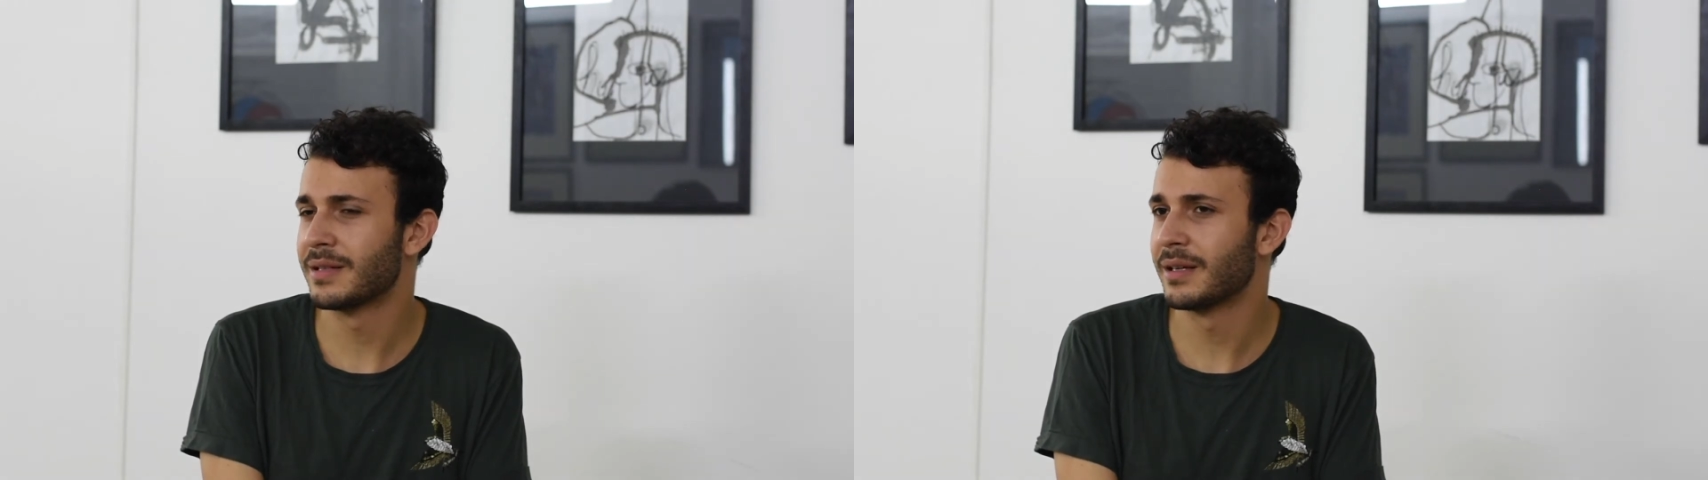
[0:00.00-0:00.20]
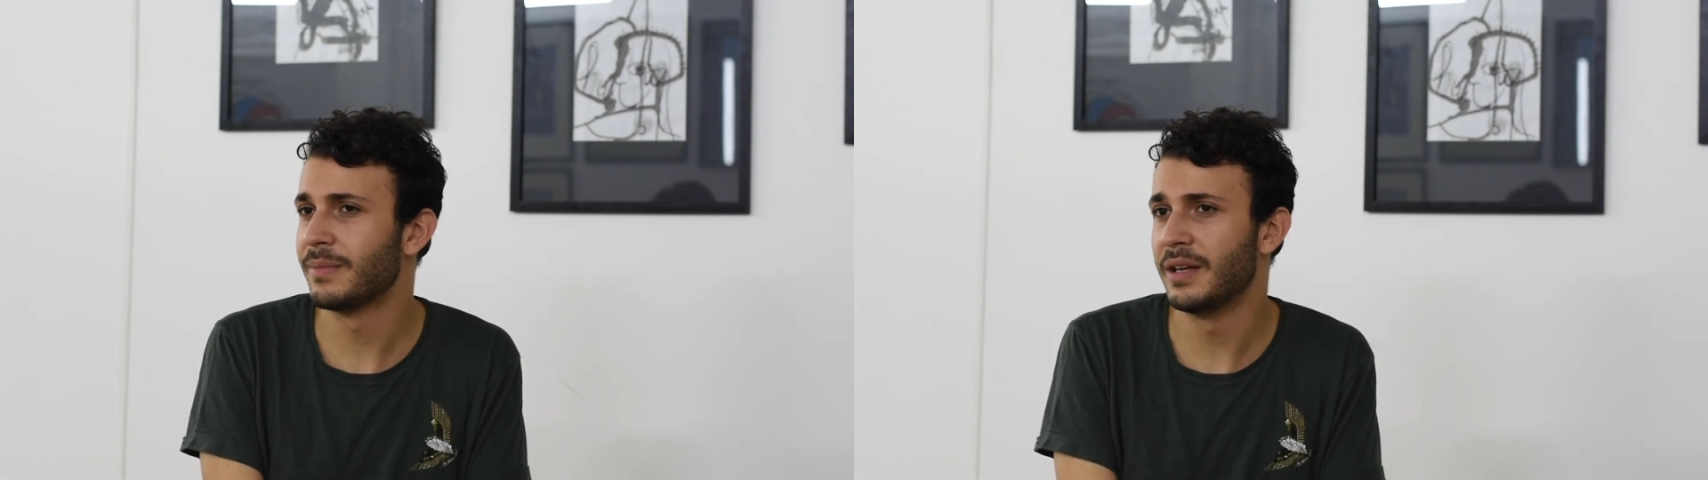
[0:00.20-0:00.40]

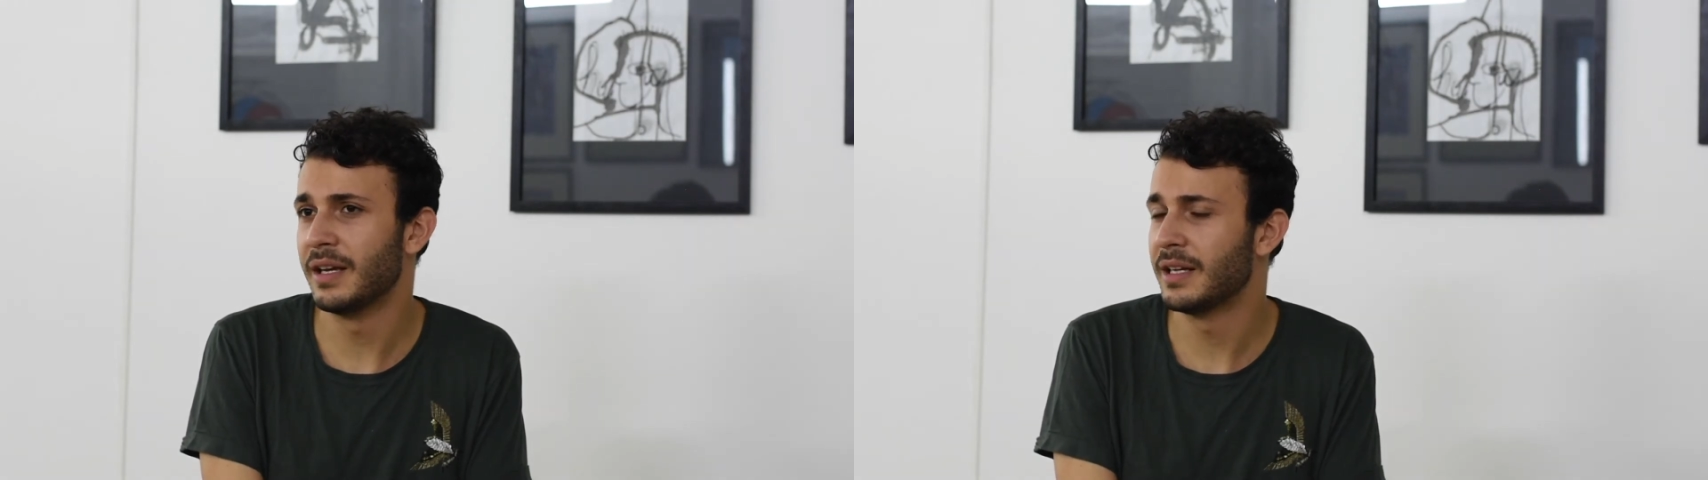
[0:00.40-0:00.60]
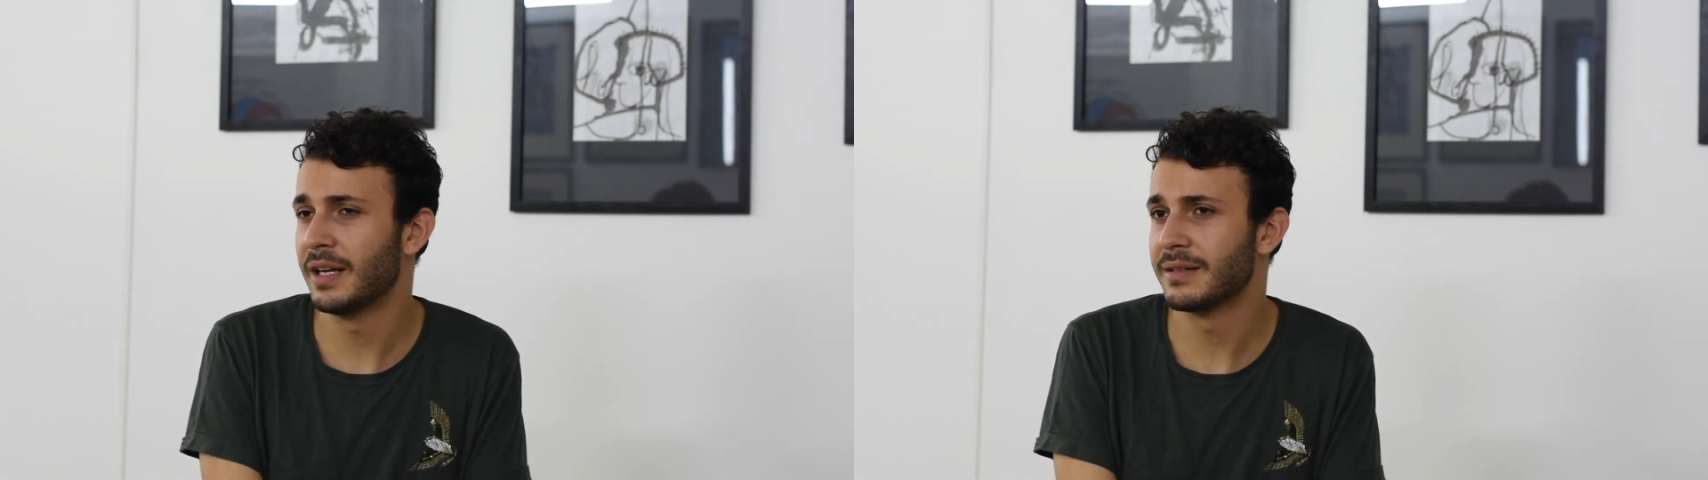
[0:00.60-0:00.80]
like being
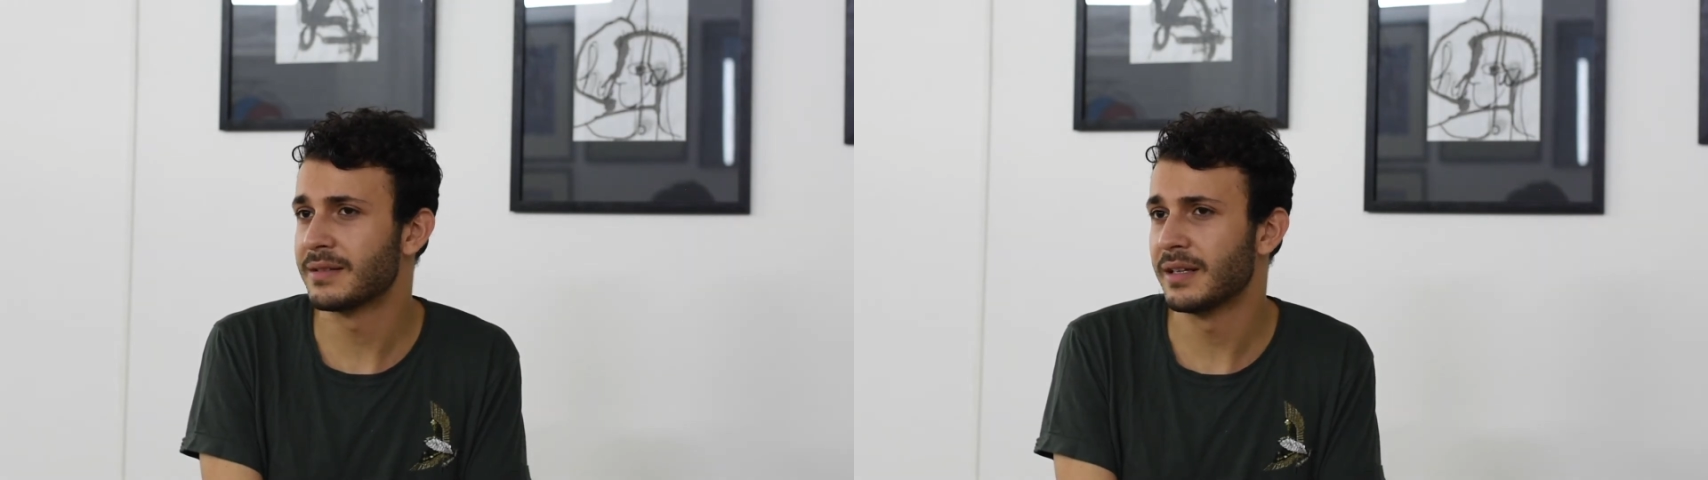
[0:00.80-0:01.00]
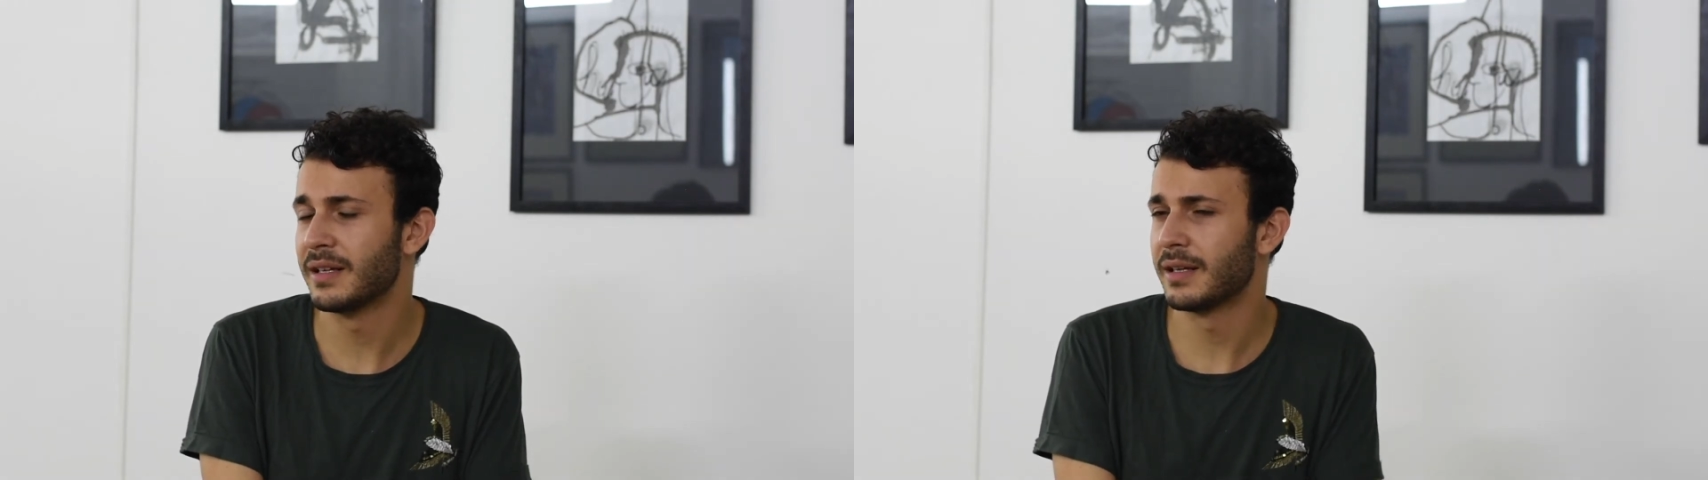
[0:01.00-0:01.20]
in
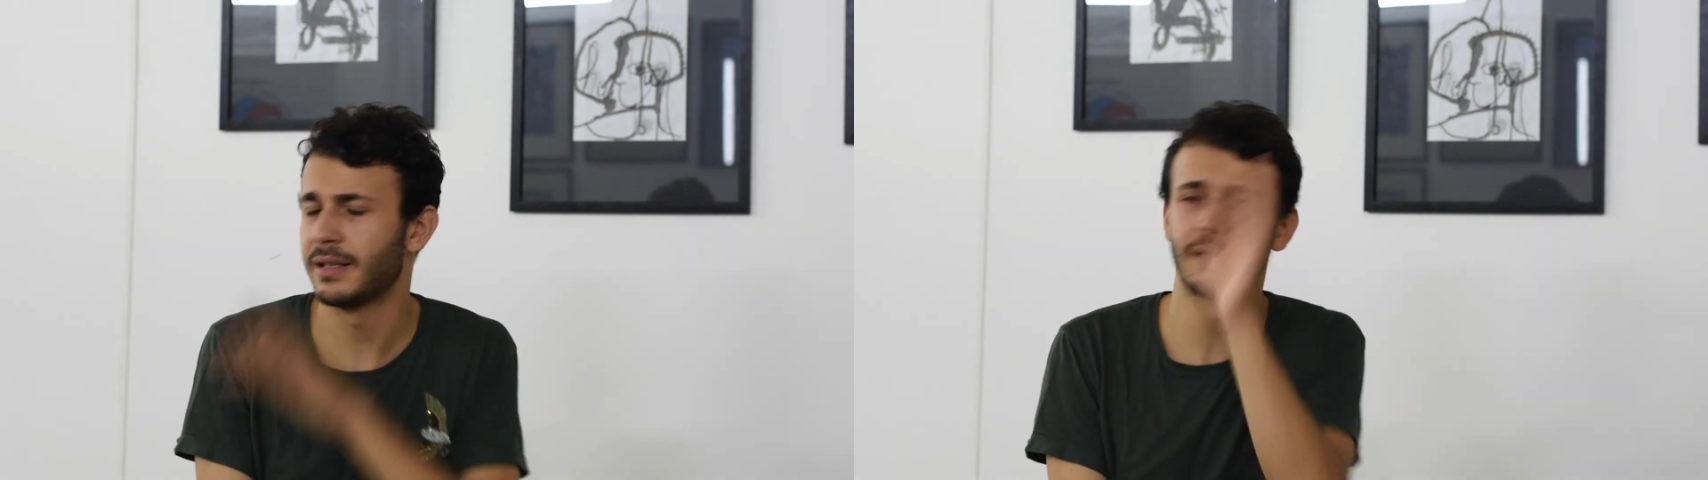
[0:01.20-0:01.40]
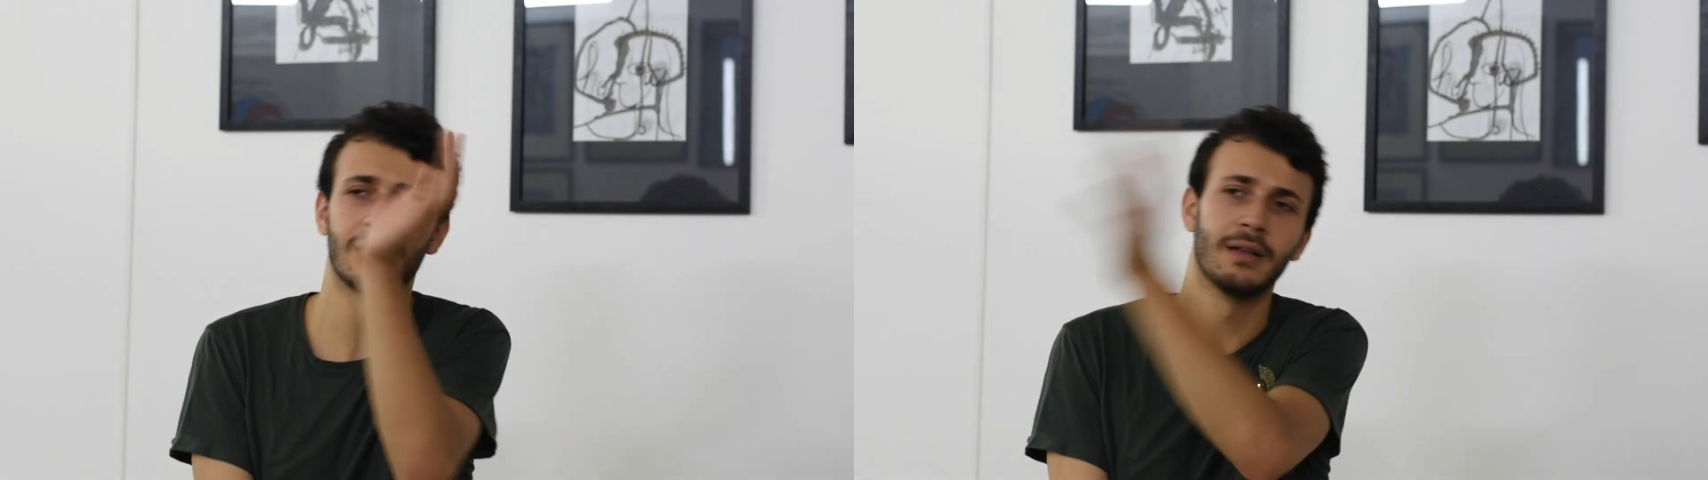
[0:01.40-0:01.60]
ASA and
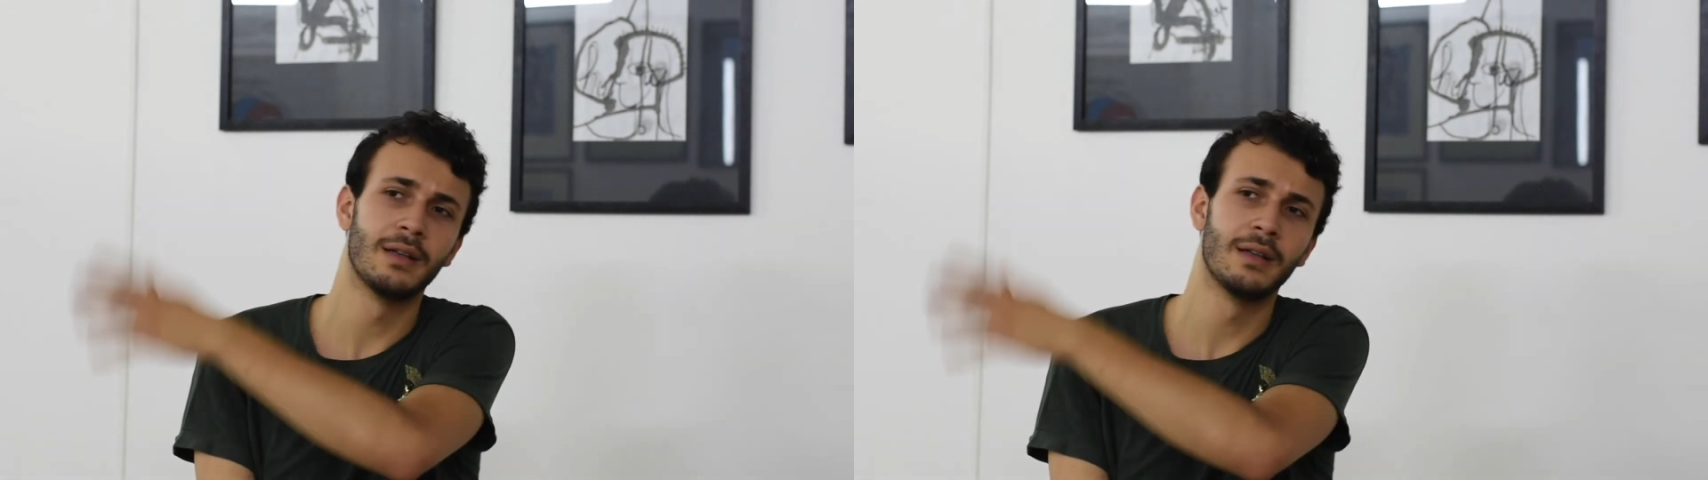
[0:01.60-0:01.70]
like